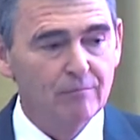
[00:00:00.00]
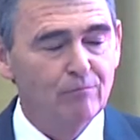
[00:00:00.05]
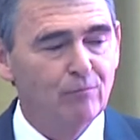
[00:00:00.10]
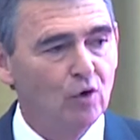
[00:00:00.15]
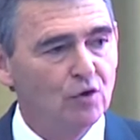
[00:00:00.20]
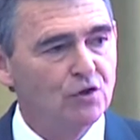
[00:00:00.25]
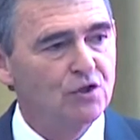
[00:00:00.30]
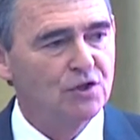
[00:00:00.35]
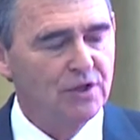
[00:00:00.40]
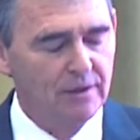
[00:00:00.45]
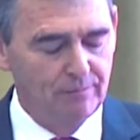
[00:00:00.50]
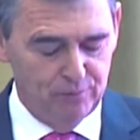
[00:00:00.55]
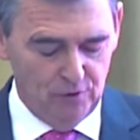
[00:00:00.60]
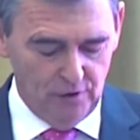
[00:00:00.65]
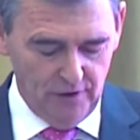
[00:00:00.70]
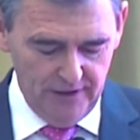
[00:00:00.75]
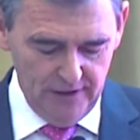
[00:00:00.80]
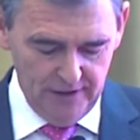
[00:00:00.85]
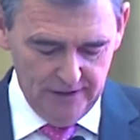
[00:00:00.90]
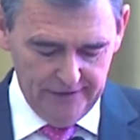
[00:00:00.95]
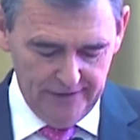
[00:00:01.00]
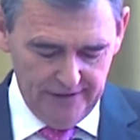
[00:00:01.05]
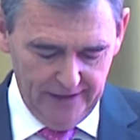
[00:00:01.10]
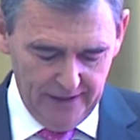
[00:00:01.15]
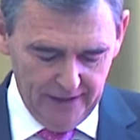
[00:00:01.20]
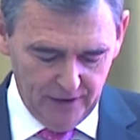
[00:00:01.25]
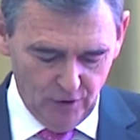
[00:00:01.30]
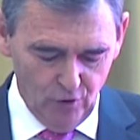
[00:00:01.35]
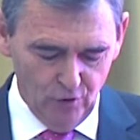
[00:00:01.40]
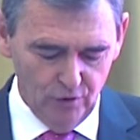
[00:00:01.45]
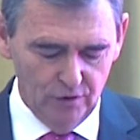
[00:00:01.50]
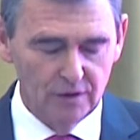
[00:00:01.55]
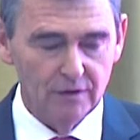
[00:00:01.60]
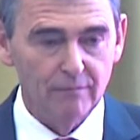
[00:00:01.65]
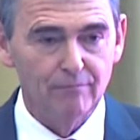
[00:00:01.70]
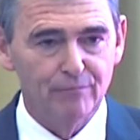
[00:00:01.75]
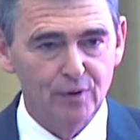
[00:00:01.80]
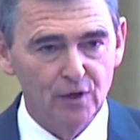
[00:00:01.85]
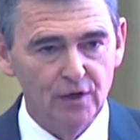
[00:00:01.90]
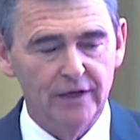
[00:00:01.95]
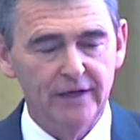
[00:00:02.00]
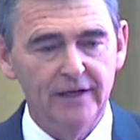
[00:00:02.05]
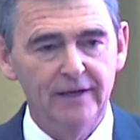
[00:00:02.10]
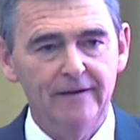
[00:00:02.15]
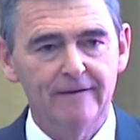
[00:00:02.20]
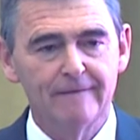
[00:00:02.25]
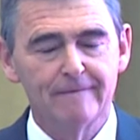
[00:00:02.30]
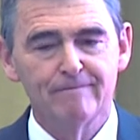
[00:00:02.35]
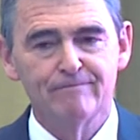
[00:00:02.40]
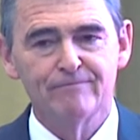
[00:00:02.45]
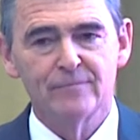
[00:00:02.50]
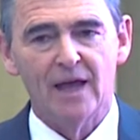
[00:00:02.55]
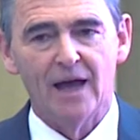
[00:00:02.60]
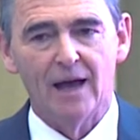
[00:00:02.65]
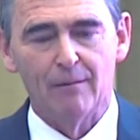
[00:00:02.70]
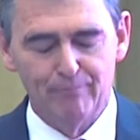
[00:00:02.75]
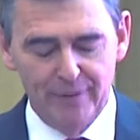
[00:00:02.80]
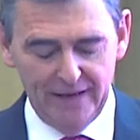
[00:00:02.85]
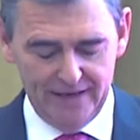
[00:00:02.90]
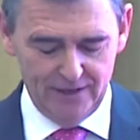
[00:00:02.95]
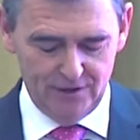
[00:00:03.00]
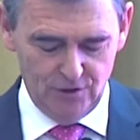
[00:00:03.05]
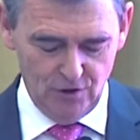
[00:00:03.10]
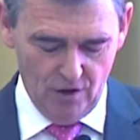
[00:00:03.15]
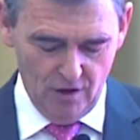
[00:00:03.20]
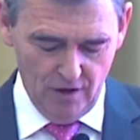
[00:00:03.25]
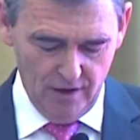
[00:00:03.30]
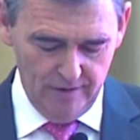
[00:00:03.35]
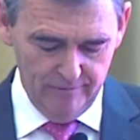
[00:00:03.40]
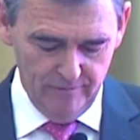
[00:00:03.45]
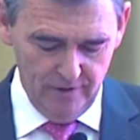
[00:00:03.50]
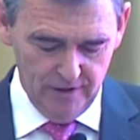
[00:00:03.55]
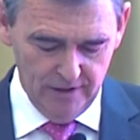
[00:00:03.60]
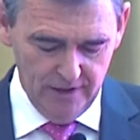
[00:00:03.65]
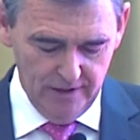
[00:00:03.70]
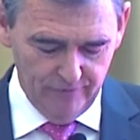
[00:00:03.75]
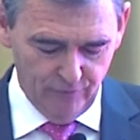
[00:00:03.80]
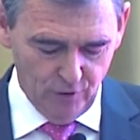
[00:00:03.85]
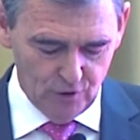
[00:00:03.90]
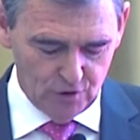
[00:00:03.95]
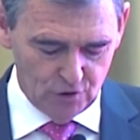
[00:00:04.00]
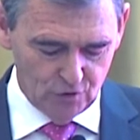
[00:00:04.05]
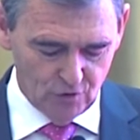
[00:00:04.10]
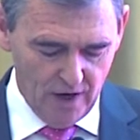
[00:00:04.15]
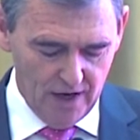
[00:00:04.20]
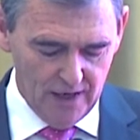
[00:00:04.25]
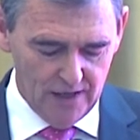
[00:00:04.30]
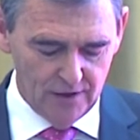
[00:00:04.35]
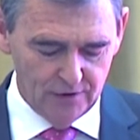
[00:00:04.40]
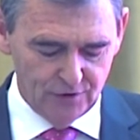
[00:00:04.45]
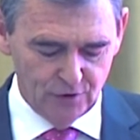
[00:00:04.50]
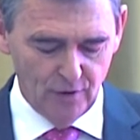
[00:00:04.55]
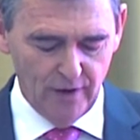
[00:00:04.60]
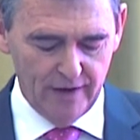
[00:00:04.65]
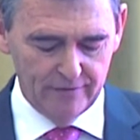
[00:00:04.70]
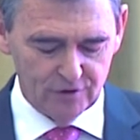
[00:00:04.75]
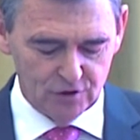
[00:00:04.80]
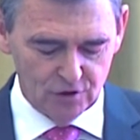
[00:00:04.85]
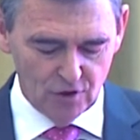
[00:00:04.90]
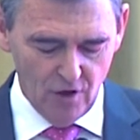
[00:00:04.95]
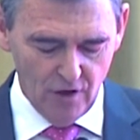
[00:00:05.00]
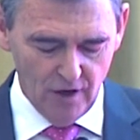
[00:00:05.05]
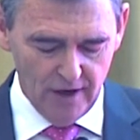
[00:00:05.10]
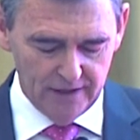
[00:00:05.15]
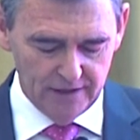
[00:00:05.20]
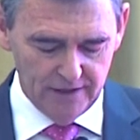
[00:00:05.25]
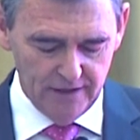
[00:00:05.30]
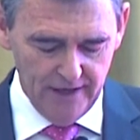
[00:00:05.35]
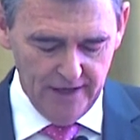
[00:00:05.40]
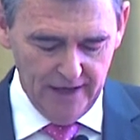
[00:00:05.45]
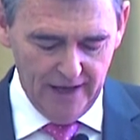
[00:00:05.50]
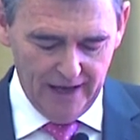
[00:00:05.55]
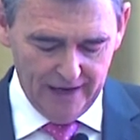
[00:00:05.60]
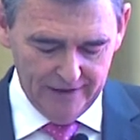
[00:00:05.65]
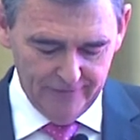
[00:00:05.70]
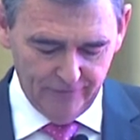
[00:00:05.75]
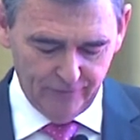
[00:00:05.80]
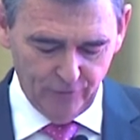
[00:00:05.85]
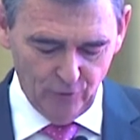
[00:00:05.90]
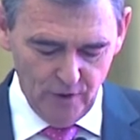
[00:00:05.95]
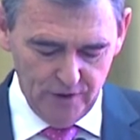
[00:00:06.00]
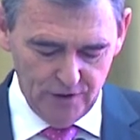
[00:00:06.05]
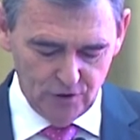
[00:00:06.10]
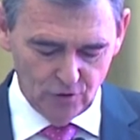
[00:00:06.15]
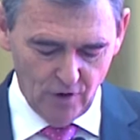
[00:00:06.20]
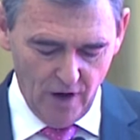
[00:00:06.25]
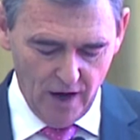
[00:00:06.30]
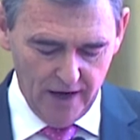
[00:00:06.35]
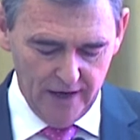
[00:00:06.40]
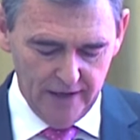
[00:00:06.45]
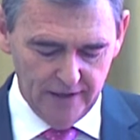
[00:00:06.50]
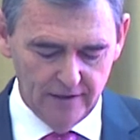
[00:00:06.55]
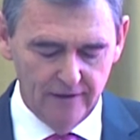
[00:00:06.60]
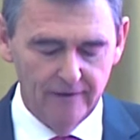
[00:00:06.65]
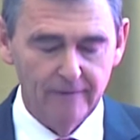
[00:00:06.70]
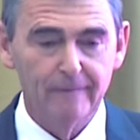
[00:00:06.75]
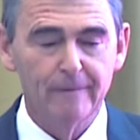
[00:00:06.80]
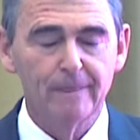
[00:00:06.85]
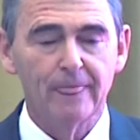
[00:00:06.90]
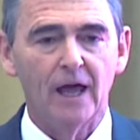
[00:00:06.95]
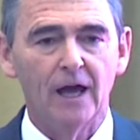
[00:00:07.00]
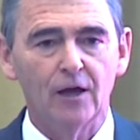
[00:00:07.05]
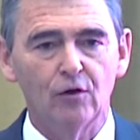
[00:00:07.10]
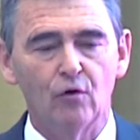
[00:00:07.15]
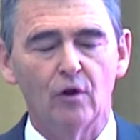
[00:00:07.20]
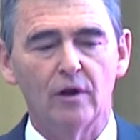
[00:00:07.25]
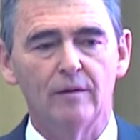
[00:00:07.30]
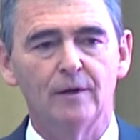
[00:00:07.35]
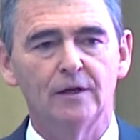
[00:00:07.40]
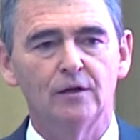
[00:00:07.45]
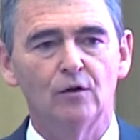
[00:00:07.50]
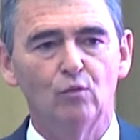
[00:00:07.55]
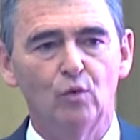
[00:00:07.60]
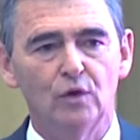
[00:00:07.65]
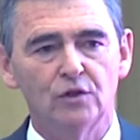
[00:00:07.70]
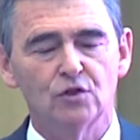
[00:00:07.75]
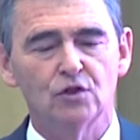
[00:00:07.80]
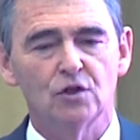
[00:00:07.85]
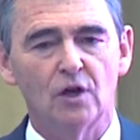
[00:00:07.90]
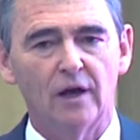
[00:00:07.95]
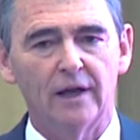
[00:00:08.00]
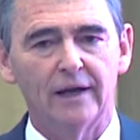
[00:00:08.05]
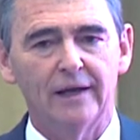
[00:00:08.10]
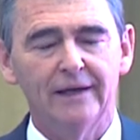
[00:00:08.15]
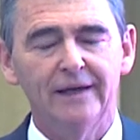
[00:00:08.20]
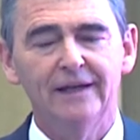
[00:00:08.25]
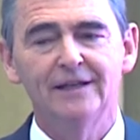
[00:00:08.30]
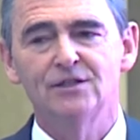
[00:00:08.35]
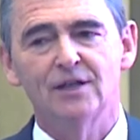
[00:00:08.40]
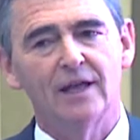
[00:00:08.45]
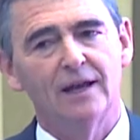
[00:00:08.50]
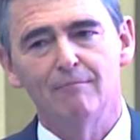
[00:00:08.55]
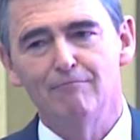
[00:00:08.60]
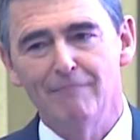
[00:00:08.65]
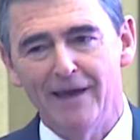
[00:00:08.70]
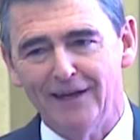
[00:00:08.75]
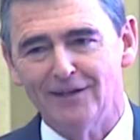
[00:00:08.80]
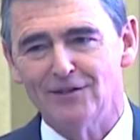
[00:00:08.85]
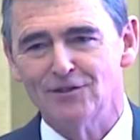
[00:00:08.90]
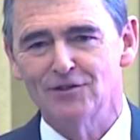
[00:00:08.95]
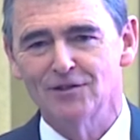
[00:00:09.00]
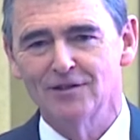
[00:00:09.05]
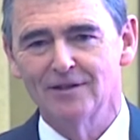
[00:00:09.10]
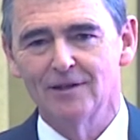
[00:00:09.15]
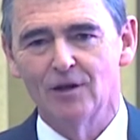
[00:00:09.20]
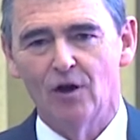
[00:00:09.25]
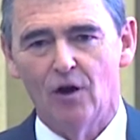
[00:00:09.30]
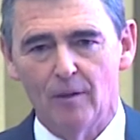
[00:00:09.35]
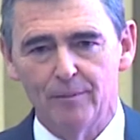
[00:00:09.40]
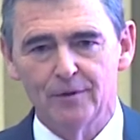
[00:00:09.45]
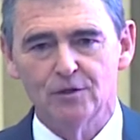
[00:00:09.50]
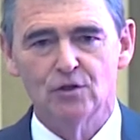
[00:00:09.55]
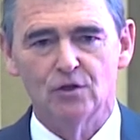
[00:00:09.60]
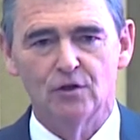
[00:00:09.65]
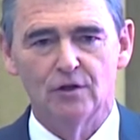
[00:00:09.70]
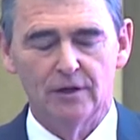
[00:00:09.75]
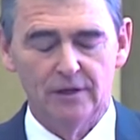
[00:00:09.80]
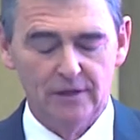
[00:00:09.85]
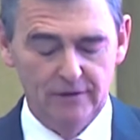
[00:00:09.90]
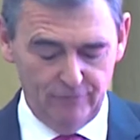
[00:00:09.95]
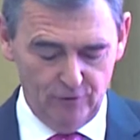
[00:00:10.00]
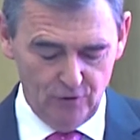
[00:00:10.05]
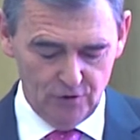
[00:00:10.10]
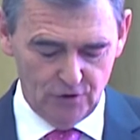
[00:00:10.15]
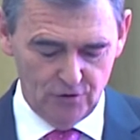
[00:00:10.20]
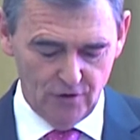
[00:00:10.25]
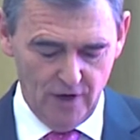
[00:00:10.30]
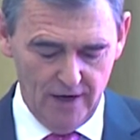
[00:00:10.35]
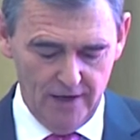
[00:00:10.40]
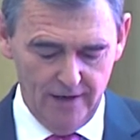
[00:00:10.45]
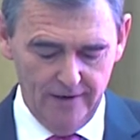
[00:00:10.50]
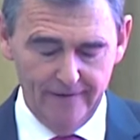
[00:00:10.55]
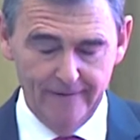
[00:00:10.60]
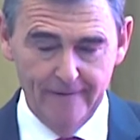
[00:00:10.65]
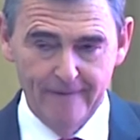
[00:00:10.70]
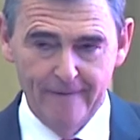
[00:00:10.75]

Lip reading: Put simply, there couldn't be a better time for Australia to have signed a free trade agreement with China. It's an immense opportunity for Australia.